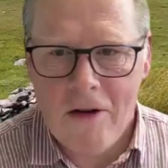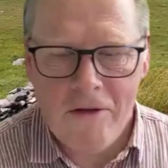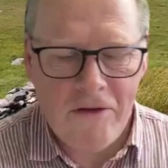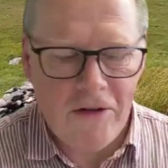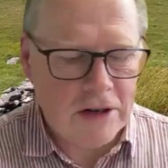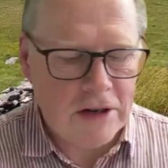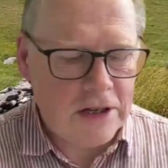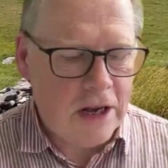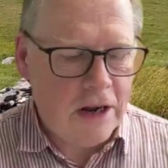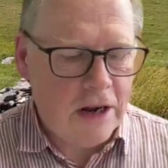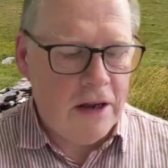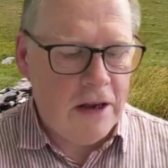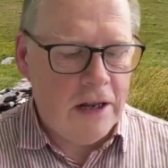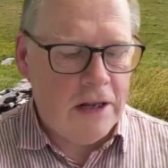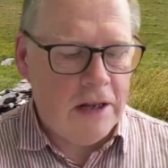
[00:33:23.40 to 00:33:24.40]
go first there
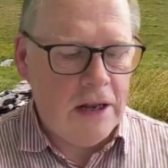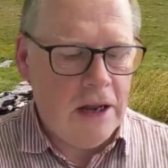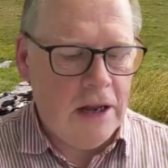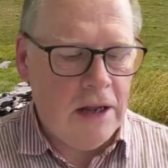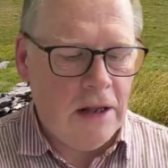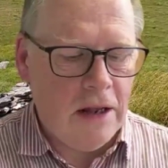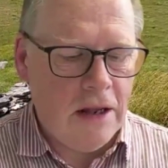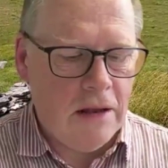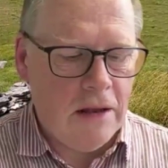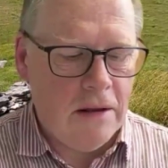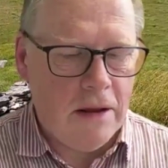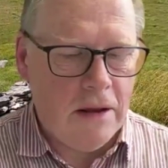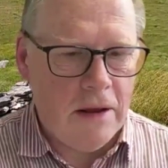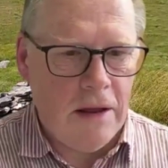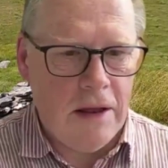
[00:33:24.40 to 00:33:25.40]
in
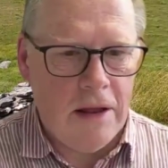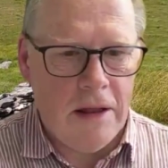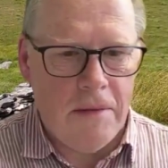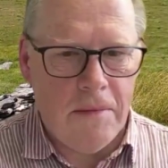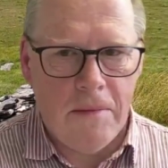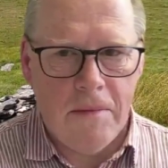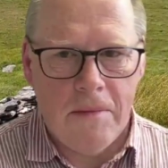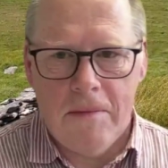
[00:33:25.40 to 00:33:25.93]
the